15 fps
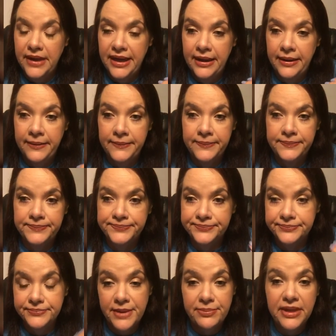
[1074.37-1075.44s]
um,
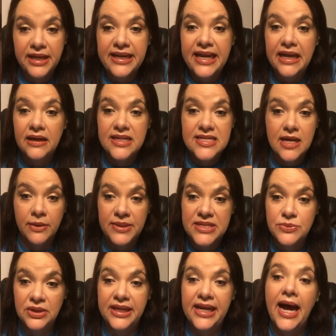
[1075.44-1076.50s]
my blood count is
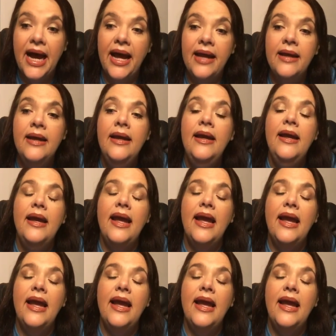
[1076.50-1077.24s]
always really high